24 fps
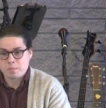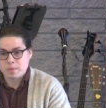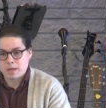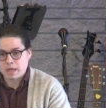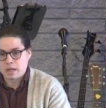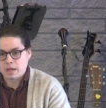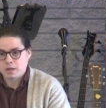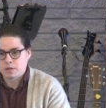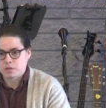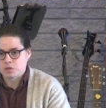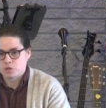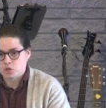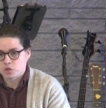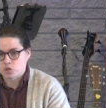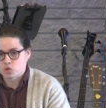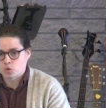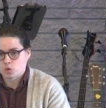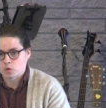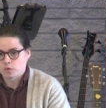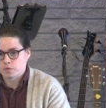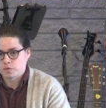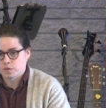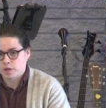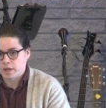in the sort
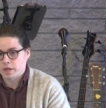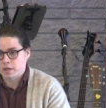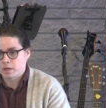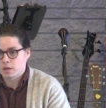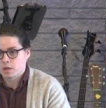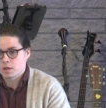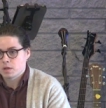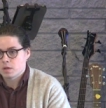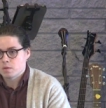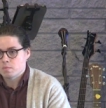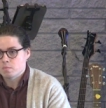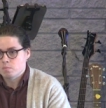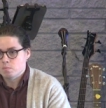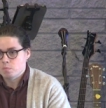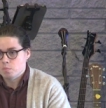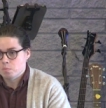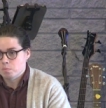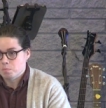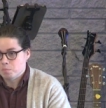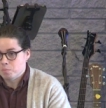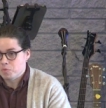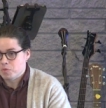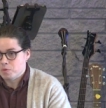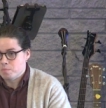of, like,
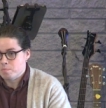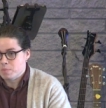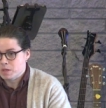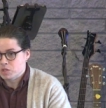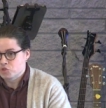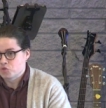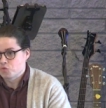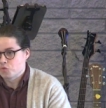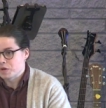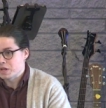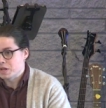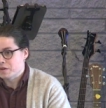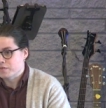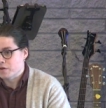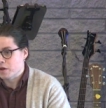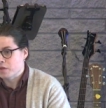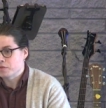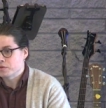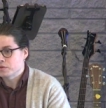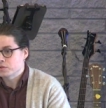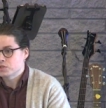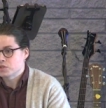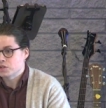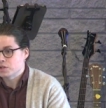the misery of
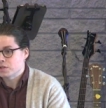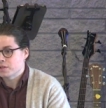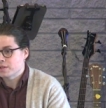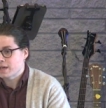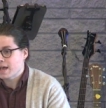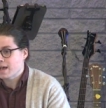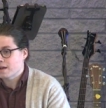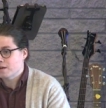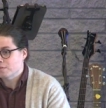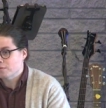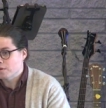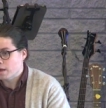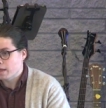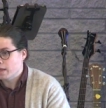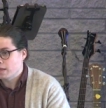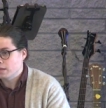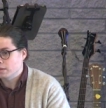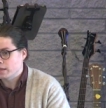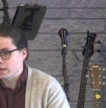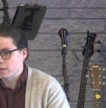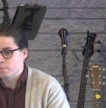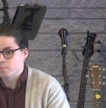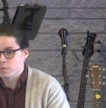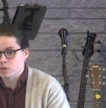others into that, right?
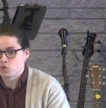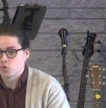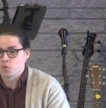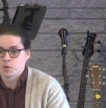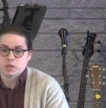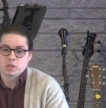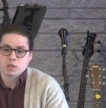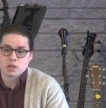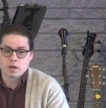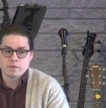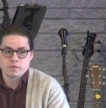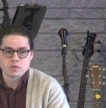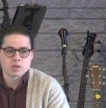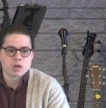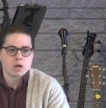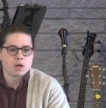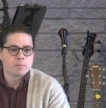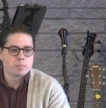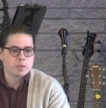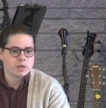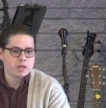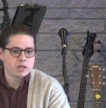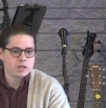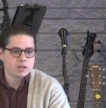Like, misery loves
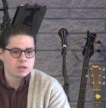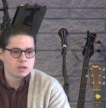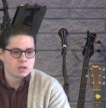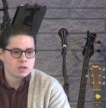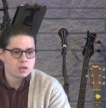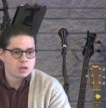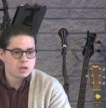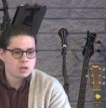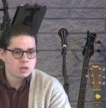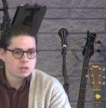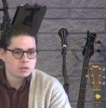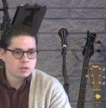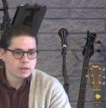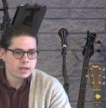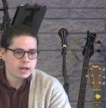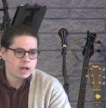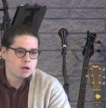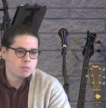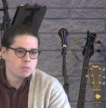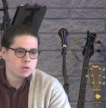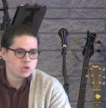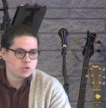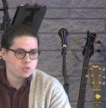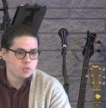company. Look at how
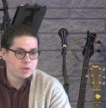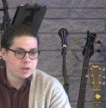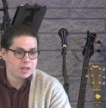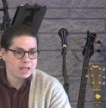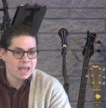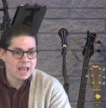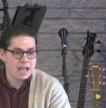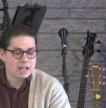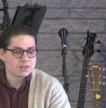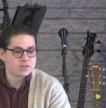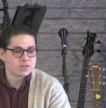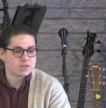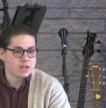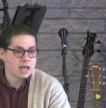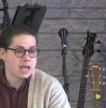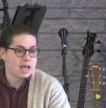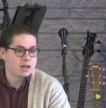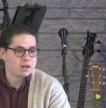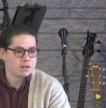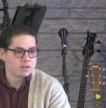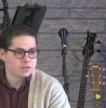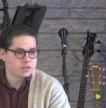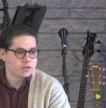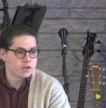much we can't
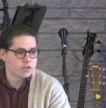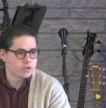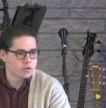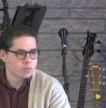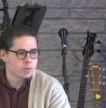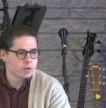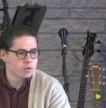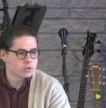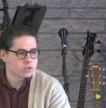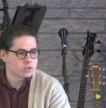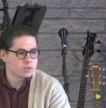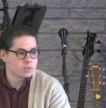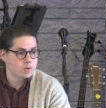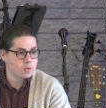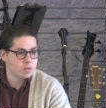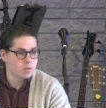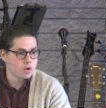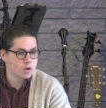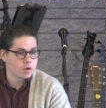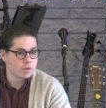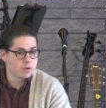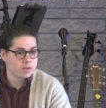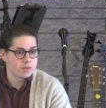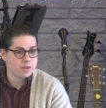stand this other person we
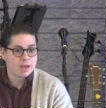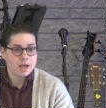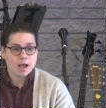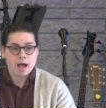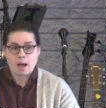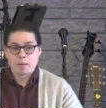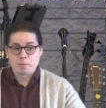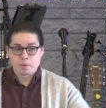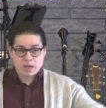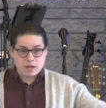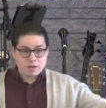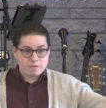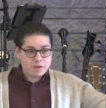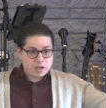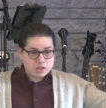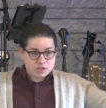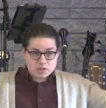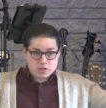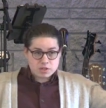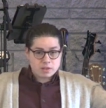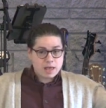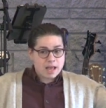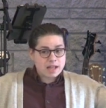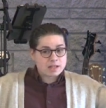work with. I'm
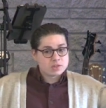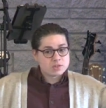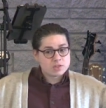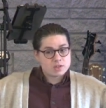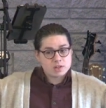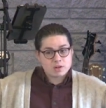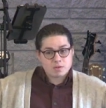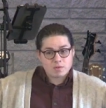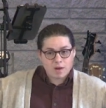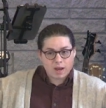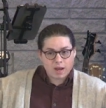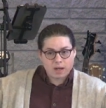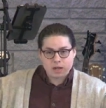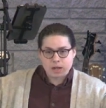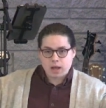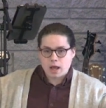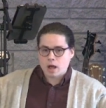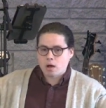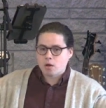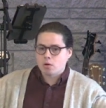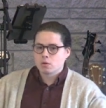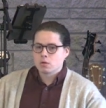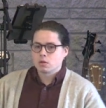confessing that sin right now,